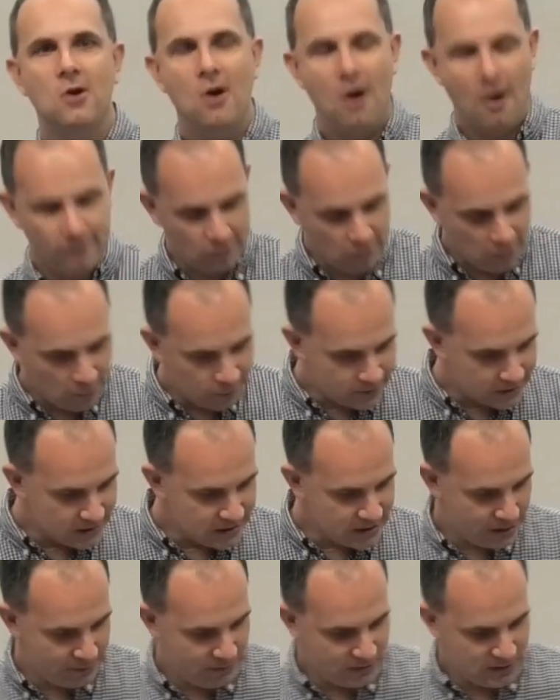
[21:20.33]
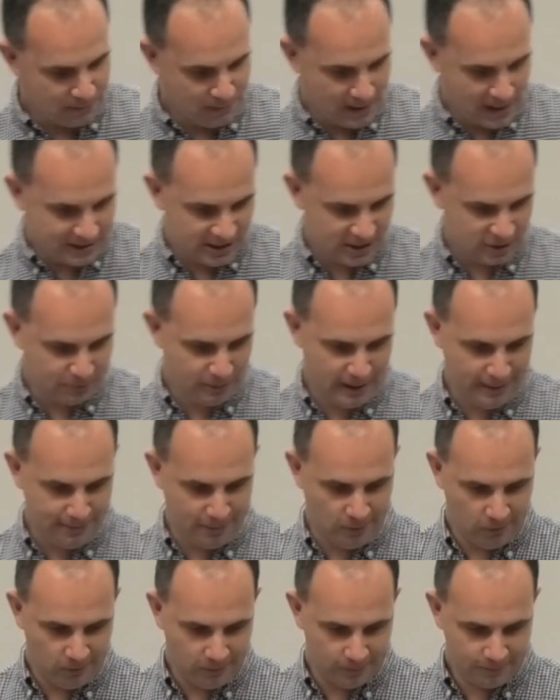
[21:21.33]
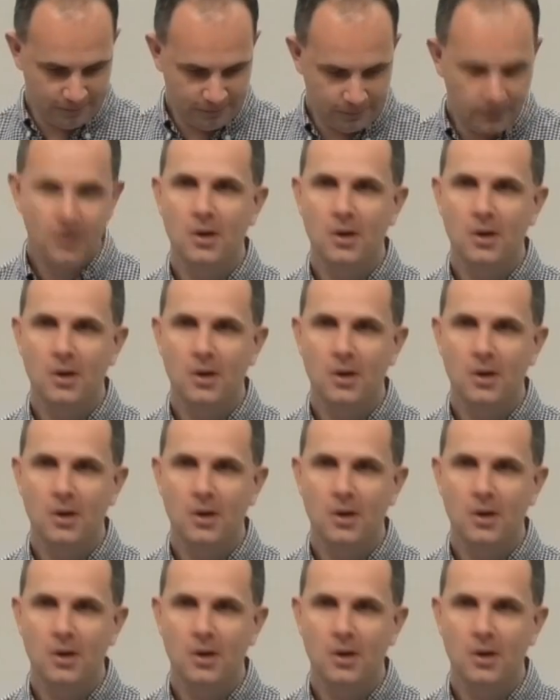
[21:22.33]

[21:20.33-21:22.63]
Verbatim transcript: of God continuing to bless his people.